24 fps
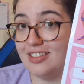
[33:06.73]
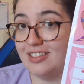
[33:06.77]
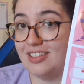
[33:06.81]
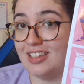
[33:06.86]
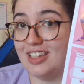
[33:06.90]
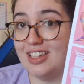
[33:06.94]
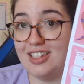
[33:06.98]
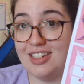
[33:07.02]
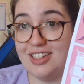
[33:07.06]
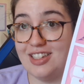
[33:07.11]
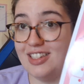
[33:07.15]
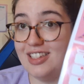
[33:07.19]

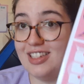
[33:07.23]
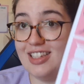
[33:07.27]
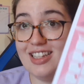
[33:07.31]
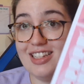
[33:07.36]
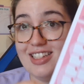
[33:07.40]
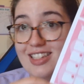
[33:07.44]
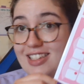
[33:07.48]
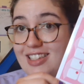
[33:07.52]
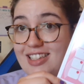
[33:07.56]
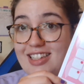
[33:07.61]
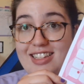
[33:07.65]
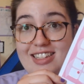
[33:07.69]

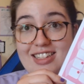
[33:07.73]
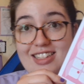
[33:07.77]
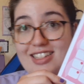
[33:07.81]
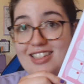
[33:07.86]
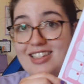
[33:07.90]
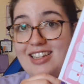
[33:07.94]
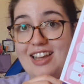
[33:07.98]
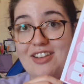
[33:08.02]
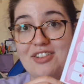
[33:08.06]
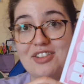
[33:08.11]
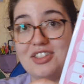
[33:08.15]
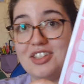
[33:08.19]
This is
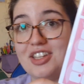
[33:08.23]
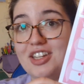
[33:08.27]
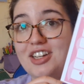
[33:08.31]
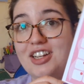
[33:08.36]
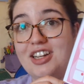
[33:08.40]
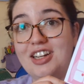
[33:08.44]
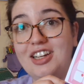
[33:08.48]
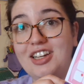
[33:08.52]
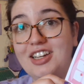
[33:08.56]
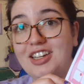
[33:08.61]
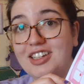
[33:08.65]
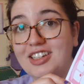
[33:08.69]
how it's gonna
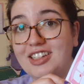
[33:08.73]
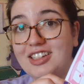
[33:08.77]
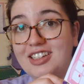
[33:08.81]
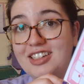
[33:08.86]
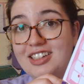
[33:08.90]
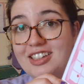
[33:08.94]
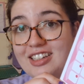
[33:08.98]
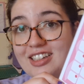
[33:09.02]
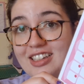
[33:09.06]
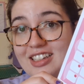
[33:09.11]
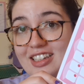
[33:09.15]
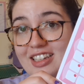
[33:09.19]
look.
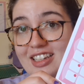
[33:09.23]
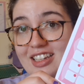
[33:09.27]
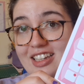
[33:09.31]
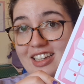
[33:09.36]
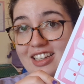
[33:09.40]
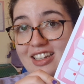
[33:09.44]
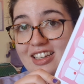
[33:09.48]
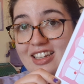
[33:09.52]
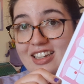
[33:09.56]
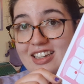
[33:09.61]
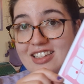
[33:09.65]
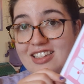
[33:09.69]

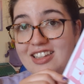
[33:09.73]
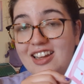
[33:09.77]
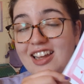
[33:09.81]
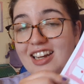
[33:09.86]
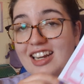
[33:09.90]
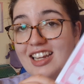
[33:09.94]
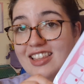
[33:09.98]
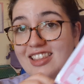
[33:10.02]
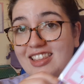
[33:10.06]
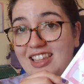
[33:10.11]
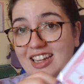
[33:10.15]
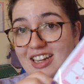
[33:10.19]

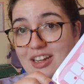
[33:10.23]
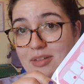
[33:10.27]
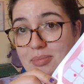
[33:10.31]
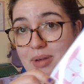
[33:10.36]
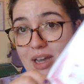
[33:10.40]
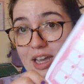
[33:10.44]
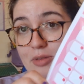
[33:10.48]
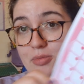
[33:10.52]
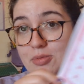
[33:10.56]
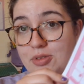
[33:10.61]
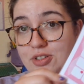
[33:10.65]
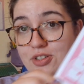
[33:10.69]
Slightly thinner
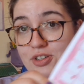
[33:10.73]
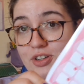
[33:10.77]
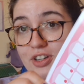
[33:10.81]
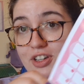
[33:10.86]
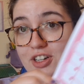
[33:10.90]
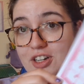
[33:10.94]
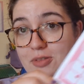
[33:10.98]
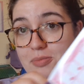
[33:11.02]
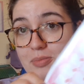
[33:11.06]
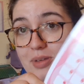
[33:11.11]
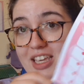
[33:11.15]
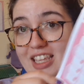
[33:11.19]
paper, it's not
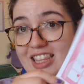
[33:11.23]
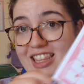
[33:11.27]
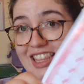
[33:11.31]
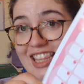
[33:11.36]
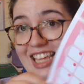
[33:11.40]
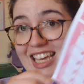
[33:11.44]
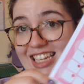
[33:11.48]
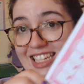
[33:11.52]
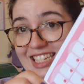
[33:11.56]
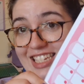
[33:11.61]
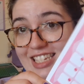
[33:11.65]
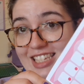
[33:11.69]
gonna be
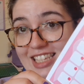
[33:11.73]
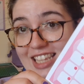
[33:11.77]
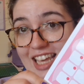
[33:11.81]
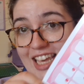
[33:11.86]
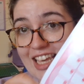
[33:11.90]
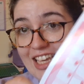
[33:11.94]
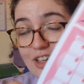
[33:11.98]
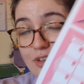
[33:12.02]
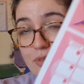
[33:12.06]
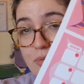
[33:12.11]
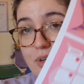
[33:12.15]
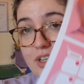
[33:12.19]
this
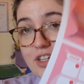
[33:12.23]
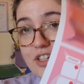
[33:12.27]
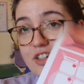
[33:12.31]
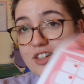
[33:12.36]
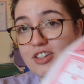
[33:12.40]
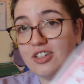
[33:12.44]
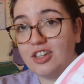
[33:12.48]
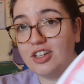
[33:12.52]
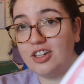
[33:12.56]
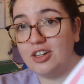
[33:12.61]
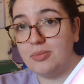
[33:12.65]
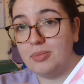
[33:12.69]
thick, which is
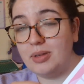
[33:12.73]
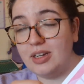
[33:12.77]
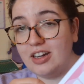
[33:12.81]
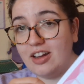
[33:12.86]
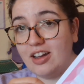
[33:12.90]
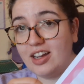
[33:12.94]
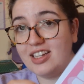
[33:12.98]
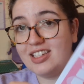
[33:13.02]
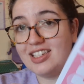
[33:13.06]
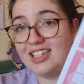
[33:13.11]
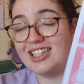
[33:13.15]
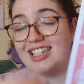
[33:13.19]
gonna be
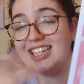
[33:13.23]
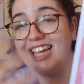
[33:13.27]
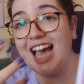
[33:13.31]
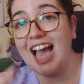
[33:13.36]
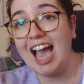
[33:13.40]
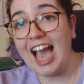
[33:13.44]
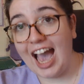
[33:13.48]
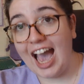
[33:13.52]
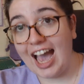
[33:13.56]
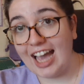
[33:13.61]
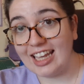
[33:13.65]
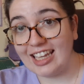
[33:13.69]
nicer to
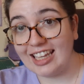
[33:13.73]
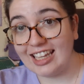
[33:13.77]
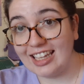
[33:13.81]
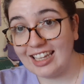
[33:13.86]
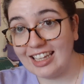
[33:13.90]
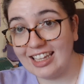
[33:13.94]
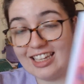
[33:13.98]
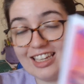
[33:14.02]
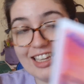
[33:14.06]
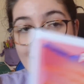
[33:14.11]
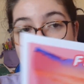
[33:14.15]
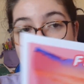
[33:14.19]

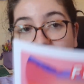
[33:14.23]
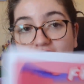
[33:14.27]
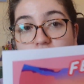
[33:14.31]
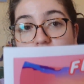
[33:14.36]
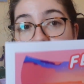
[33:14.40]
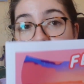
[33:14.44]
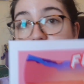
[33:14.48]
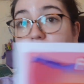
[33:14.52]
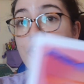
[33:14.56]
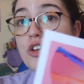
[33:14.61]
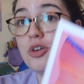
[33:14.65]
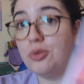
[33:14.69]
hang
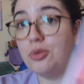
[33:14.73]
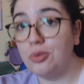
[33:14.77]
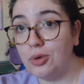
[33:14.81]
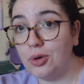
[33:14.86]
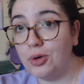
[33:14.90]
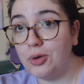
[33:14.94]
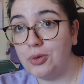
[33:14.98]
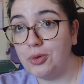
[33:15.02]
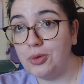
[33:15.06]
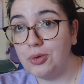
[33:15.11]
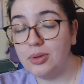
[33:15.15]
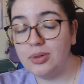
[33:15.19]
on your
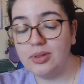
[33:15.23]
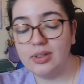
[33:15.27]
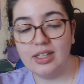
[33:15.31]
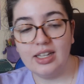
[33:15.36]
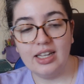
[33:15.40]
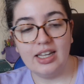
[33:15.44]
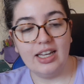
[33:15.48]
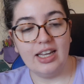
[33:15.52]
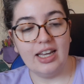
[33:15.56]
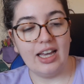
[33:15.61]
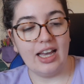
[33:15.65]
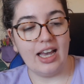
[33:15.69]
wall.
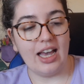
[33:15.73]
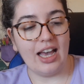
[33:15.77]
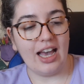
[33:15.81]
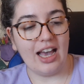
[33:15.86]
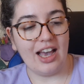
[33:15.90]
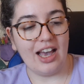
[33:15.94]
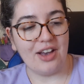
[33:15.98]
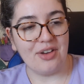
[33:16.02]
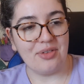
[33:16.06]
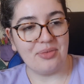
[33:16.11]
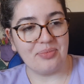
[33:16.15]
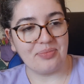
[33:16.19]

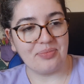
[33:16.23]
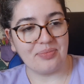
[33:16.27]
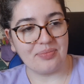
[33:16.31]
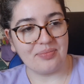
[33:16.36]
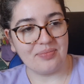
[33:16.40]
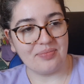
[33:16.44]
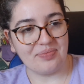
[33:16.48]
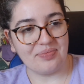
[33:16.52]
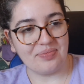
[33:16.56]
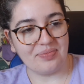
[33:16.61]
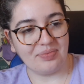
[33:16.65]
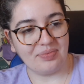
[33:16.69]

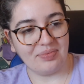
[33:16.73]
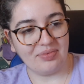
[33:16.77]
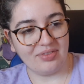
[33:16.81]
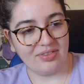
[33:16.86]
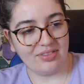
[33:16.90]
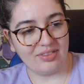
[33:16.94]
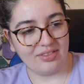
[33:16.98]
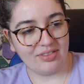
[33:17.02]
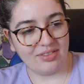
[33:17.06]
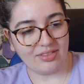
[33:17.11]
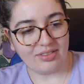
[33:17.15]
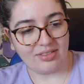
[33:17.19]

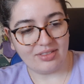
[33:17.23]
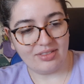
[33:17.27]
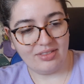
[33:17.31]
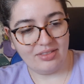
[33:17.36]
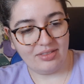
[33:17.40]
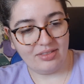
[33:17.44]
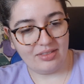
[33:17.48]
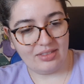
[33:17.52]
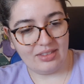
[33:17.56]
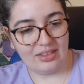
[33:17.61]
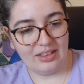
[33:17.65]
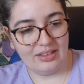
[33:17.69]

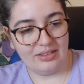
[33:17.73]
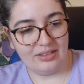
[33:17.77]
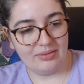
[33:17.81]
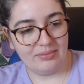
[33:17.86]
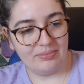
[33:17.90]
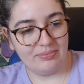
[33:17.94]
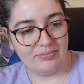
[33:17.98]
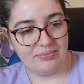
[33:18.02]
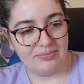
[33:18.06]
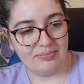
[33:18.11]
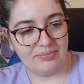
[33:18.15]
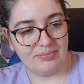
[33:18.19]

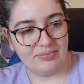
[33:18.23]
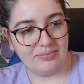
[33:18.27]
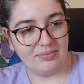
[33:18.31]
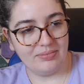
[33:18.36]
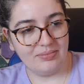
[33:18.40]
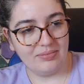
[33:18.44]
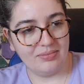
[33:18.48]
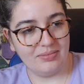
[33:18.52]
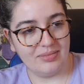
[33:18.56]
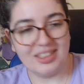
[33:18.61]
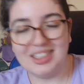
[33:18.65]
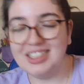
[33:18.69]

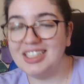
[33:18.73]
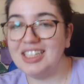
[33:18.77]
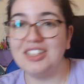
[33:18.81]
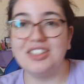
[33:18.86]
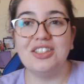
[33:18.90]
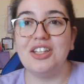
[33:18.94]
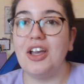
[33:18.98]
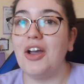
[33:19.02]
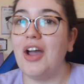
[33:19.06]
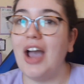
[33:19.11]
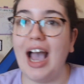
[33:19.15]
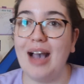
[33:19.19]
Still
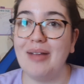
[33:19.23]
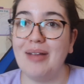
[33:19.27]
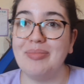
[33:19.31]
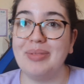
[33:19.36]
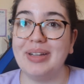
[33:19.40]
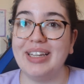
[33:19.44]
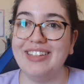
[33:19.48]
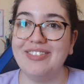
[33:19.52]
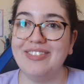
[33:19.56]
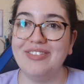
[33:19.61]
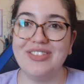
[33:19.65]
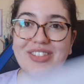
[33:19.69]
so
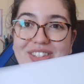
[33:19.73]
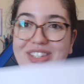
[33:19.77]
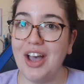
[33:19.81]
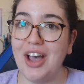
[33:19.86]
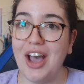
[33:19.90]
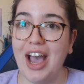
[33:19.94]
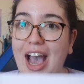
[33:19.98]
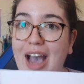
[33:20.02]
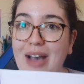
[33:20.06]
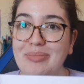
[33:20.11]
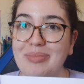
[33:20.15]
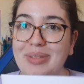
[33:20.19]
happy, so
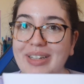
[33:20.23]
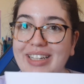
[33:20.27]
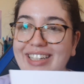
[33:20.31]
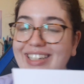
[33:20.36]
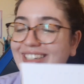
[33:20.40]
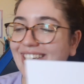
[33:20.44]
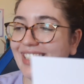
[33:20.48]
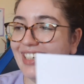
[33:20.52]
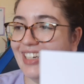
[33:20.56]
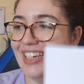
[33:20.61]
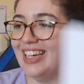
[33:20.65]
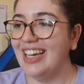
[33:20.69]
happy.
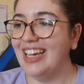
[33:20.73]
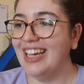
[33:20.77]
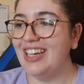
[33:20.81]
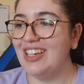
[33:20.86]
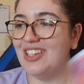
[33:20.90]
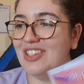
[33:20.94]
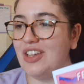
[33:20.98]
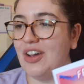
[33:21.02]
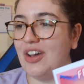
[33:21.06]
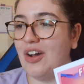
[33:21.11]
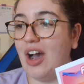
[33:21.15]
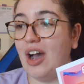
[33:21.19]

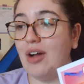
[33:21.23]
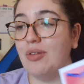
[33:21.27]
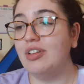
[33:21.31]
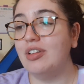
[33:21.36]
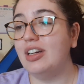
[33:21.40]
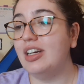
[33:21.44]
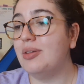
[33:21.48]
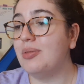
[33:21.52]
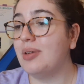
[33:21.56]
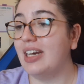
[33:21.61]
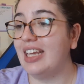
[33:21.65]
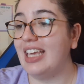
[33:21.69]
So I
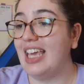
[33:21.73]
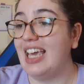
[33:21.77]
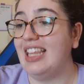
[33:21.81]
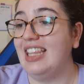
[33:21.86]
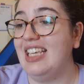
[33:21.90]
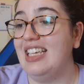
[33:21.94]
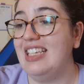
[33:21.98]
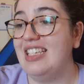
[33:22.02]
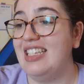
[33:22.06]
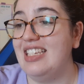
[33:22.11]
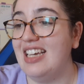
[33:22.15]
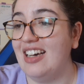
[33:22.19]
really want to get
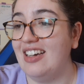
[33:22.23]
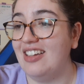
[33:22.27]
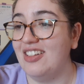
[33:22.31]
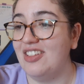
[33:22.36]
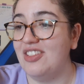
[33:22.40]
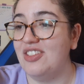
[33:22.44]
these done.